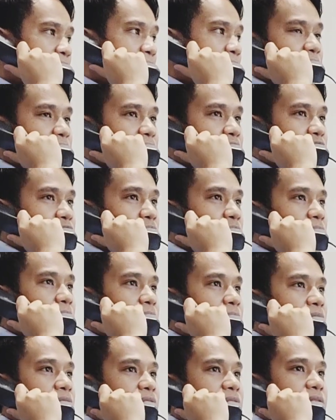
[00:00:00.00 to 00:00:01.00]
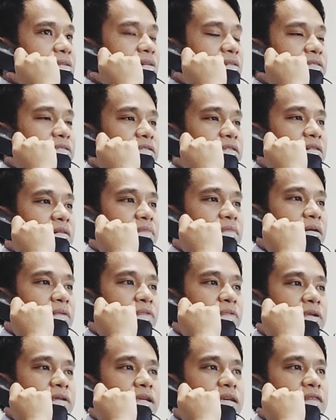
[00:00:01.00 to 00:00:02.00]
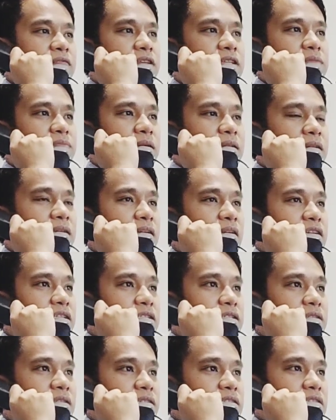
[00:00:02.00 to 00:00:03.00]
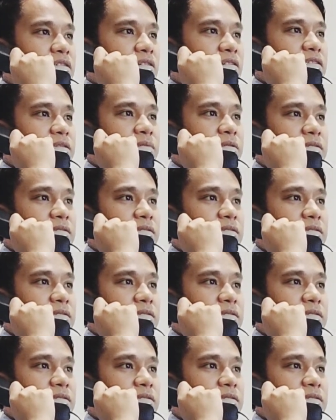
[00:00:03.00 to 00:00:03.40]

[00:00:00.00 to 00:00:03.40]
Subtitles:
We can talk about it next time, but we'll give this medication a chance